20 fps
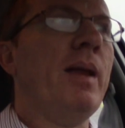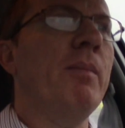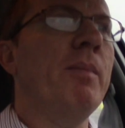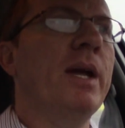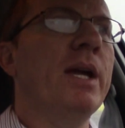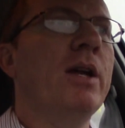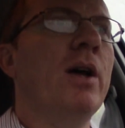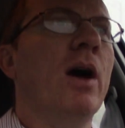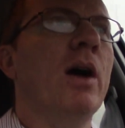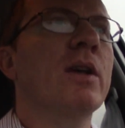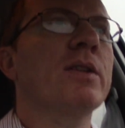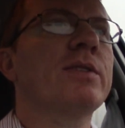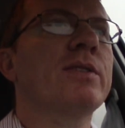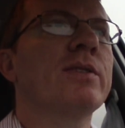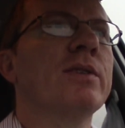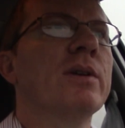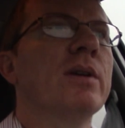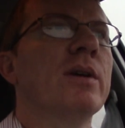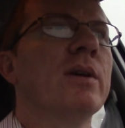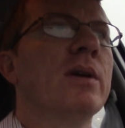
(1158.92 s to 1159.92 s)

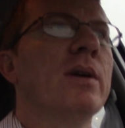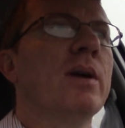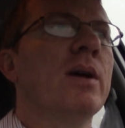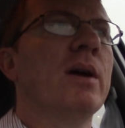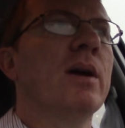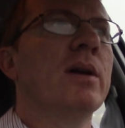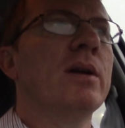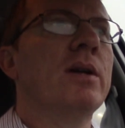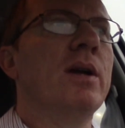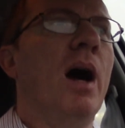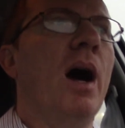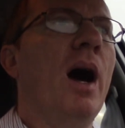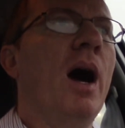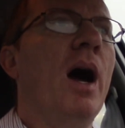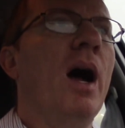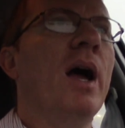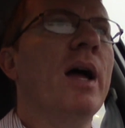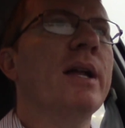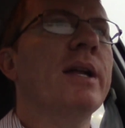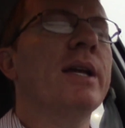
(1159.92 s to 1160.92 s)
because
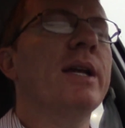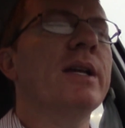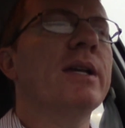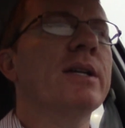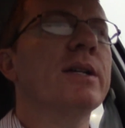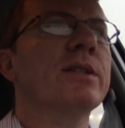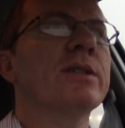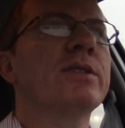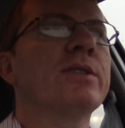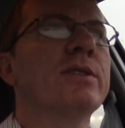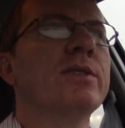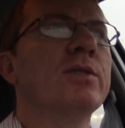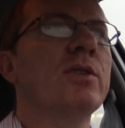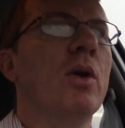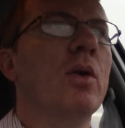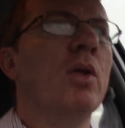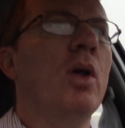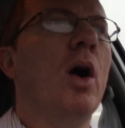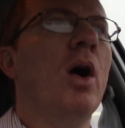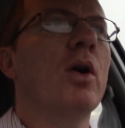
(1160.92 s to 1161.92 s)
God is
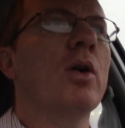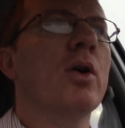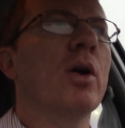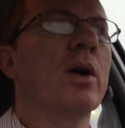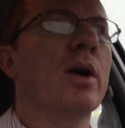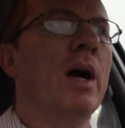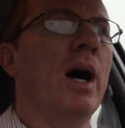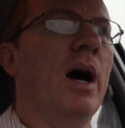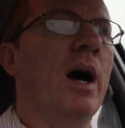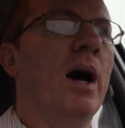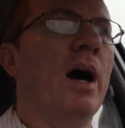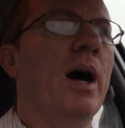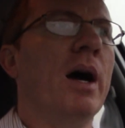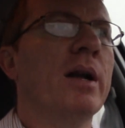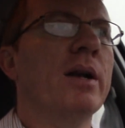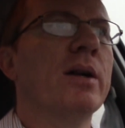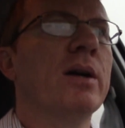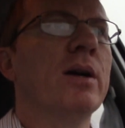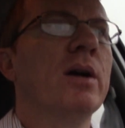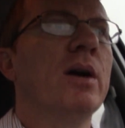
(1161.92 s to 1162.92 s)
no longer
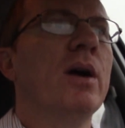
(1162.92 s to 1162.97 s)
God